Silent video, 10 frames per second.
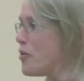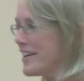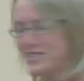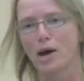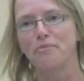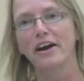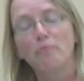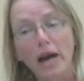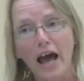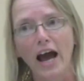quite stop
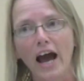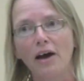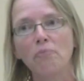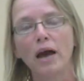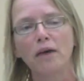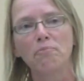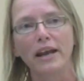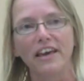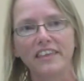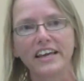there, but
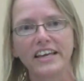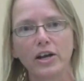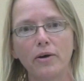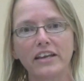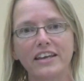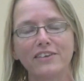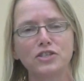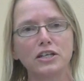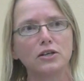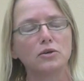I think, you know, it
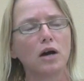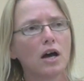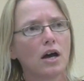gives you,